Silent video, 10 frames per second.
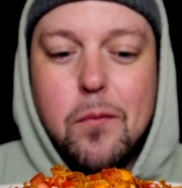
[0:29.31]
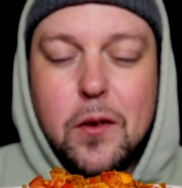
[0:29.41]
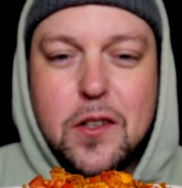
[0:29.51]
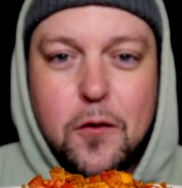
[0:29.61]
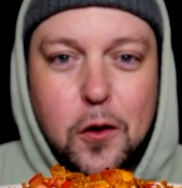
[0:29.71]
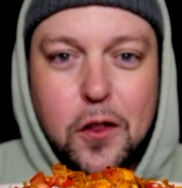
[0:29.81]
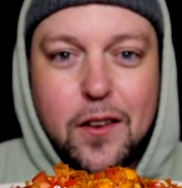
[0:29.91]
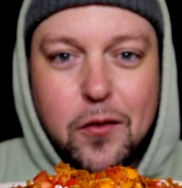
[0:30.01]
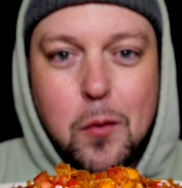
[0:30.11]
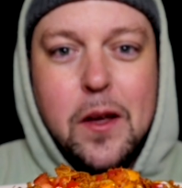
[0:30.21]
There's a few
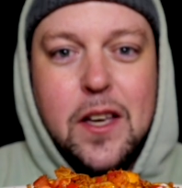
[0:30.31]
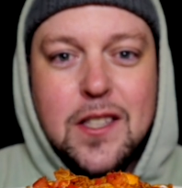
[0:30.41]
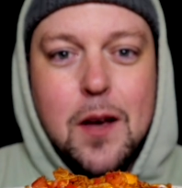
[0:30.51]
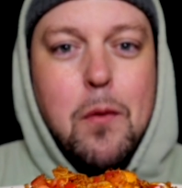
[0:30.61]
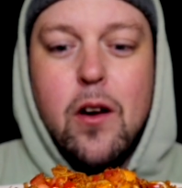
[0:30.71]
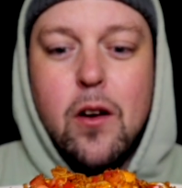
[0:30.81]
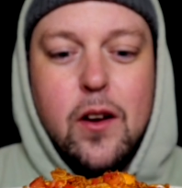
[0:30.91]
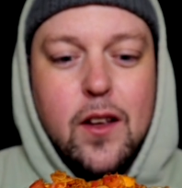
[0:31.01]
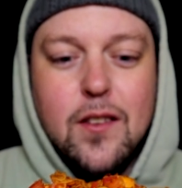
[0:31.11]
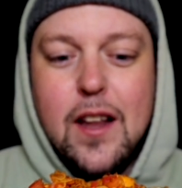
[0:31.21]
things from my Eastside Mario
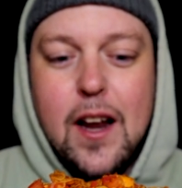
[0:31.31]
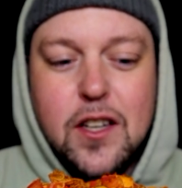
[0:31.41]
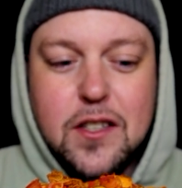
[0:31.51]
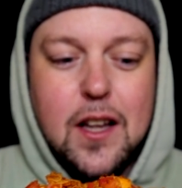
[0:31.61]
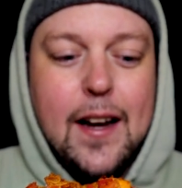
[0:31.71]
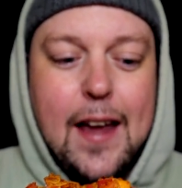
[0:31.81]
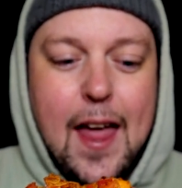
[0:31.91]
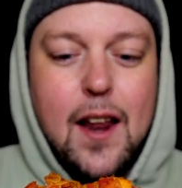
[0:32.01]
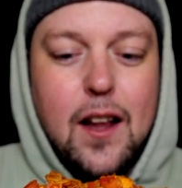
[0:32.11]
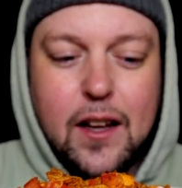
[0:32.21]
days
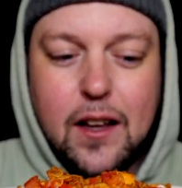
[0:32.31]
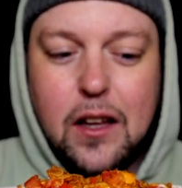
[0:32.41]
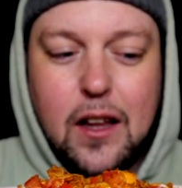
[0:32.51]
that